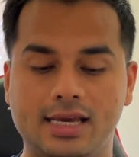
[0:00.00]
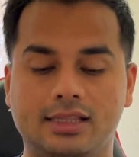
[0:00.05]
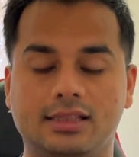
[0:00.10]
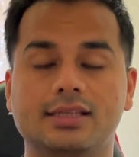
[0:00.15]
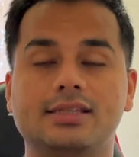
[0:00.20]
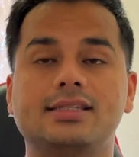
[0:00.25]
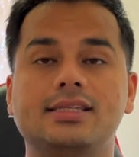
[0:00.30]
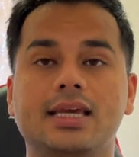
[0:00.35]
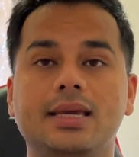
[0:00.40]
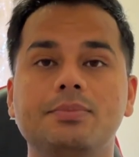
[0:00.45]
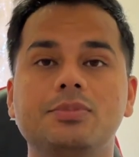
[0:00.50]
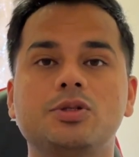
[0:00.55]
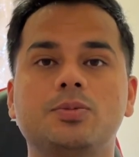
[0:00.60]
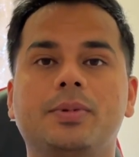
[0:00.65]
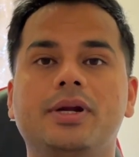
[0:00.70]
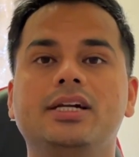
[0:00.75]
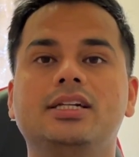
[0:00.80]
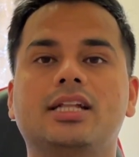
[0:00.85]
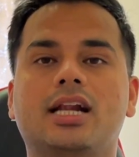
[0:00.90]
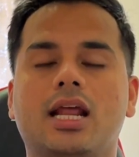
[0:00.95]
The same
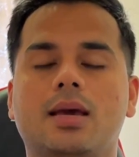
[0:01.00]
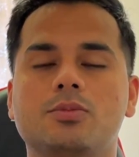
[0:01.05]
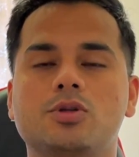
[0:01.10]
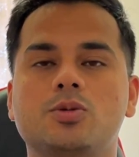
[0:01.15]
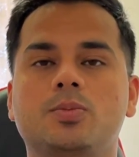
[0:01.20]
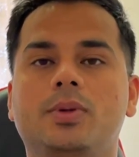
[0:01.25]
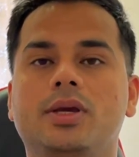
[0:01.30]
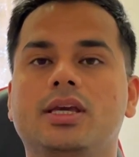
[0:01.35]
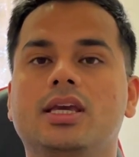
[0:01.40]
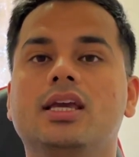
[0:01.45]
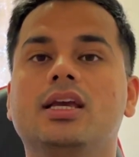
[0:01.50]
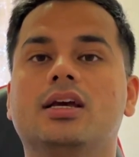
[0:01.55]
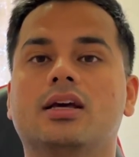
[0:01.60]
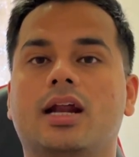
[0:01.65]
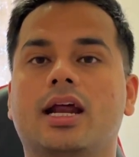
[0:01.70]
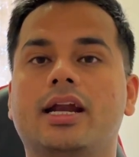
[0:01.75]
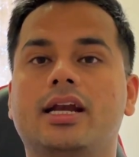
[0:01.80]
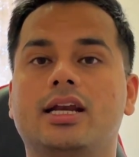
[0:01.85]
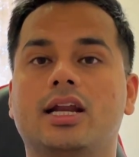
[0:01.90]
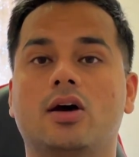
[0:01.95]
speed that I'm speaking
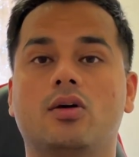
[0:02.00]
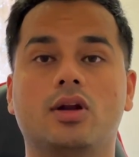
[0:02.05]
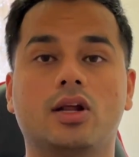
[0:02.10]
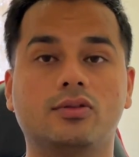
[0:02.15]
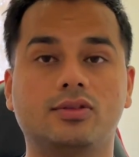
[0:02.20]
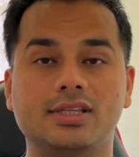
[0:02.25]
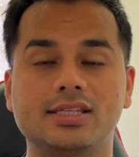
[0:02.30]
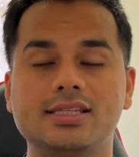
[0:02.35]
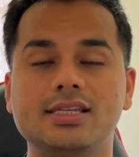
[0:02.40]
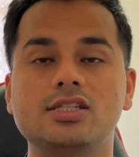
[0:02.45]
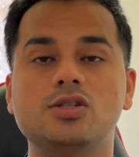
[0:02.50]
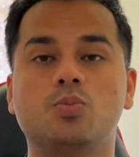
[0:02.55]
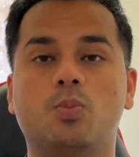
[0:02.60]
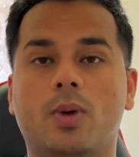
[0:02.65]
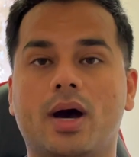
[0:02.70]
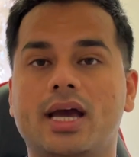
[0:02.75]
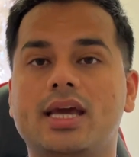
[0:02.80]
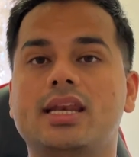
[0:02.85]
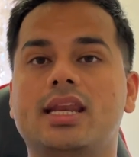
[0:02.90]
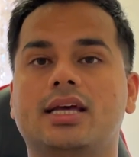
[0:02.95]
right now, this is
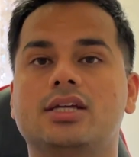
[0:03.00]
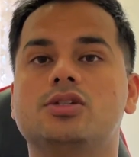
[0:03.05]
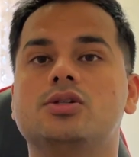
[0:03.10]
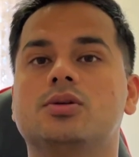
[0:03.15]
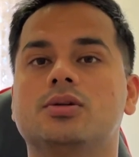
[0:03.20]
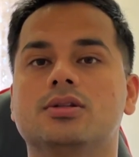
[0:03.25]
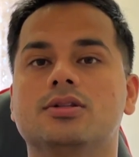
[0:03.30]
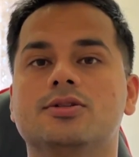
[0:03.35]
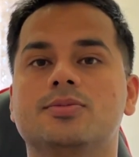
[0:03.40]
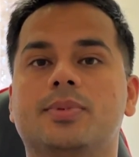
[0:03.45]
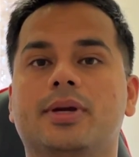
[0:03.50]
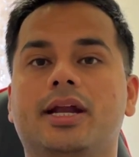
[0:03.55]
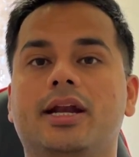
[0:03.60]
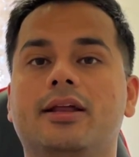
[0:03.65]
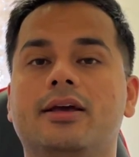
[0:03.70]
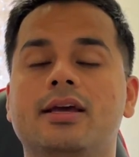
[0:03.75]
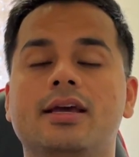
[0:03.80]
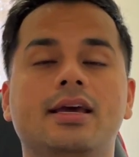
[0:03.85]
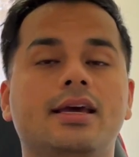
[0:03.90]
my natural speed.